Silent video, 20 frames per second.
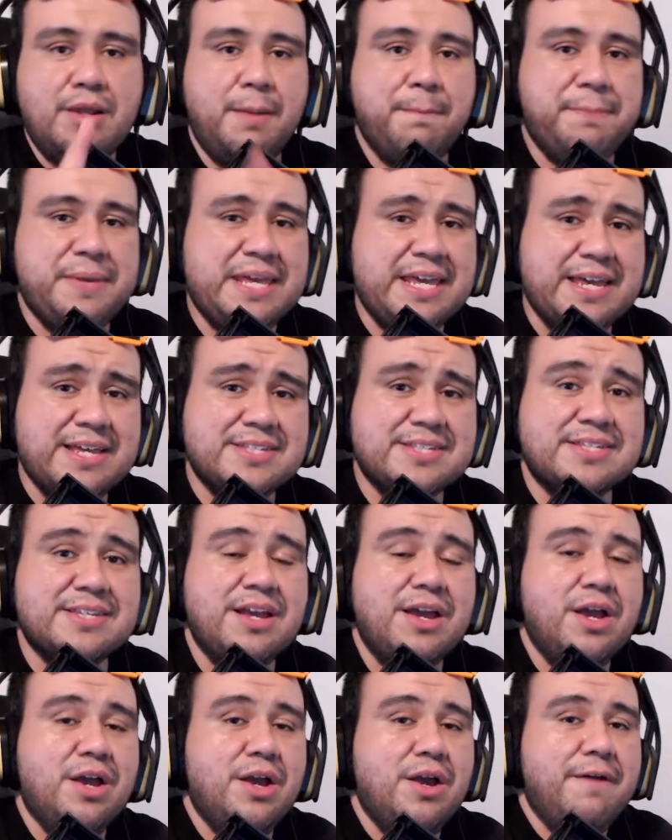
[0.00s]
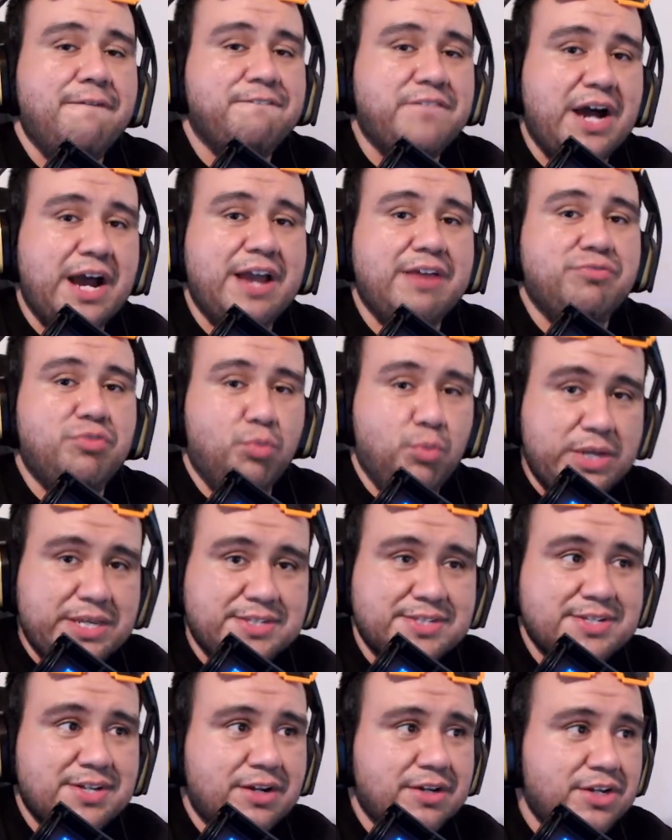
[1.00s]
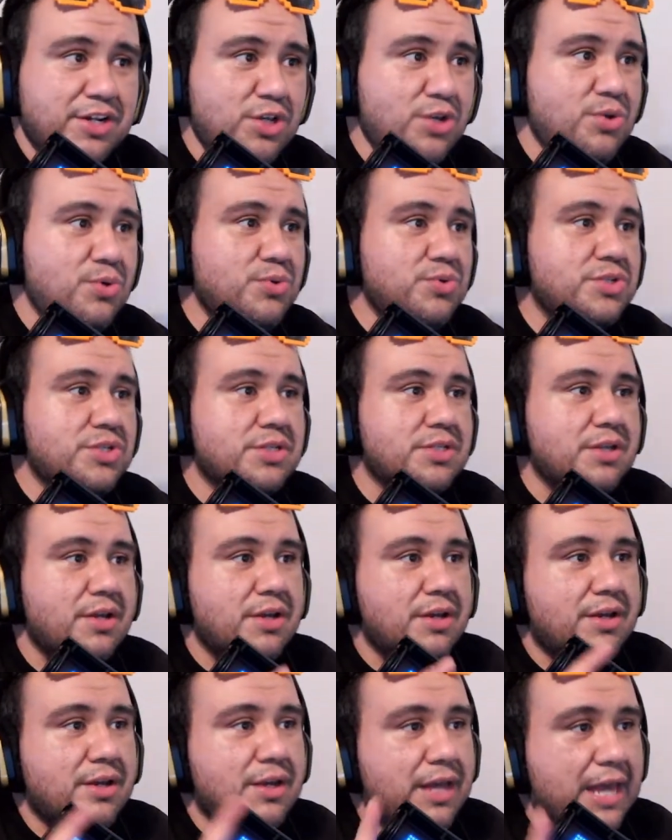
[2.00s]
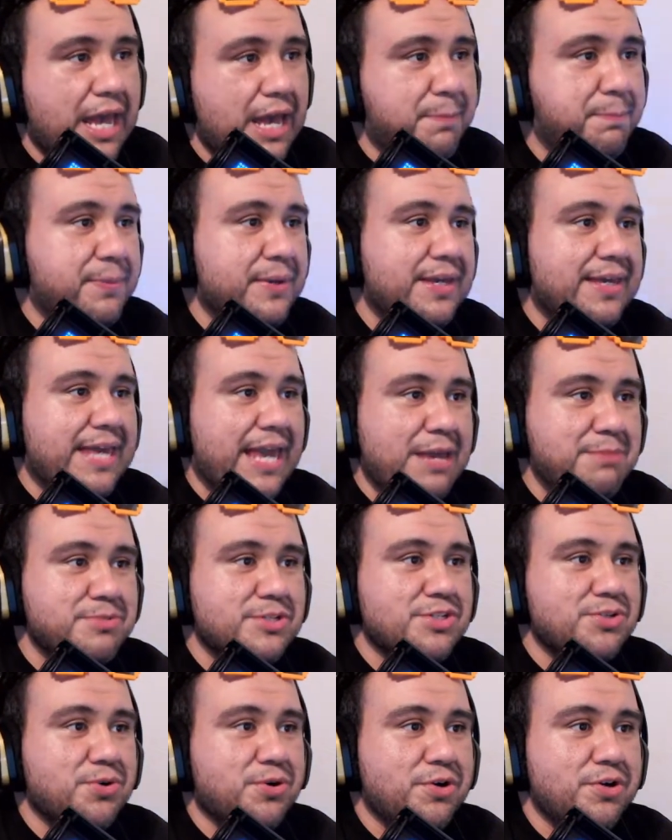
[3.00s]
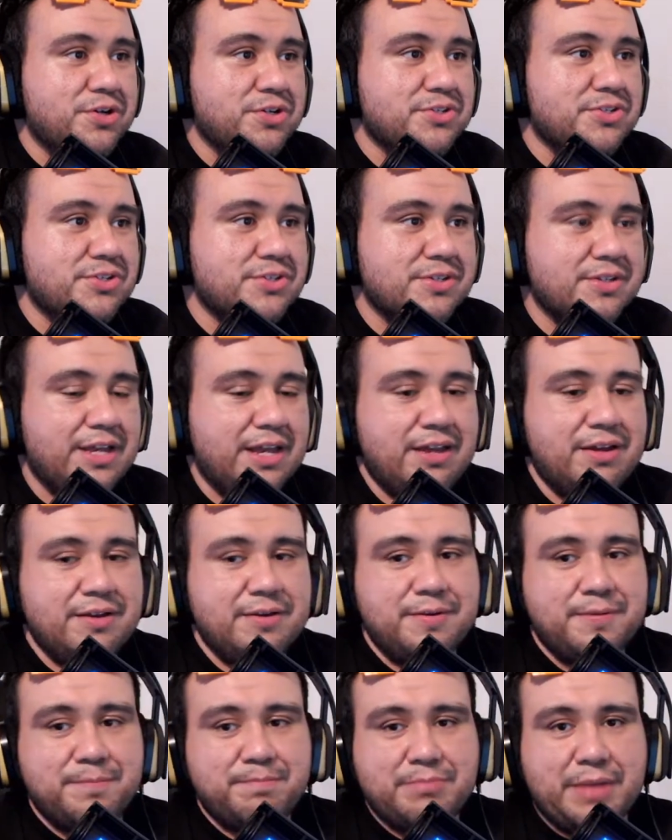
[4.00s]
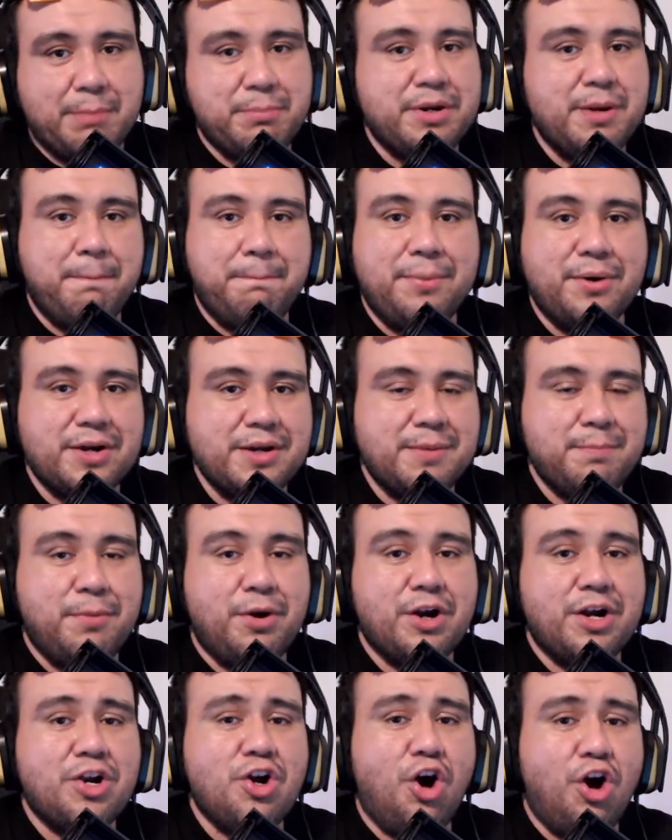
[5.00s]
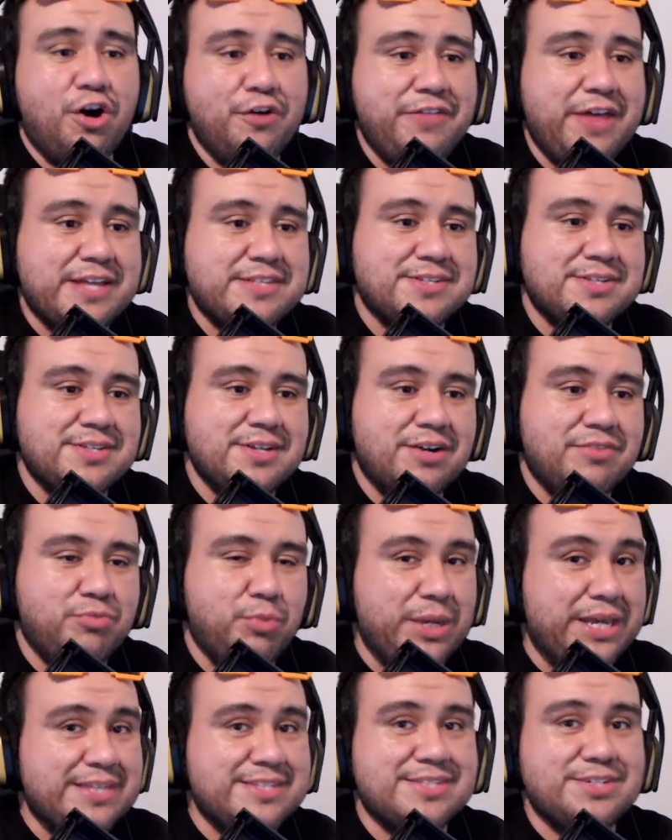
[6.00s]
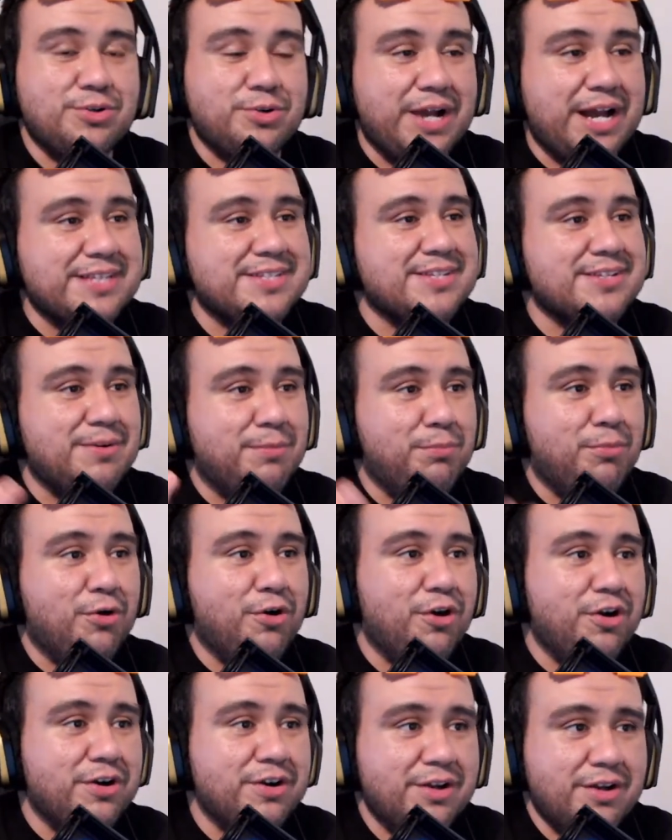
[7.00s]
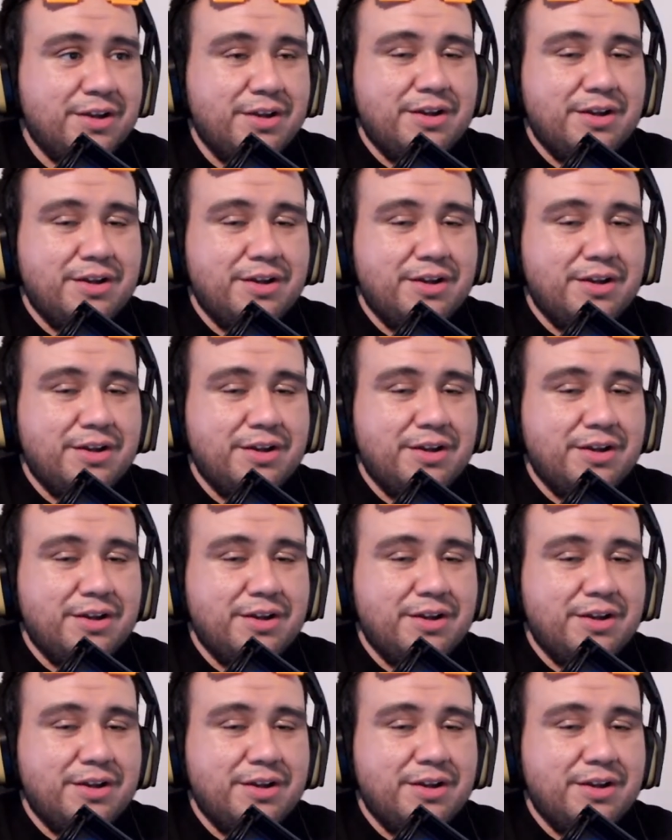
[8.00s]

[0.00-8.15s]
Ps5 restock news, Epic Game Stores. I'm going to bookmark all that stuff. We still got some more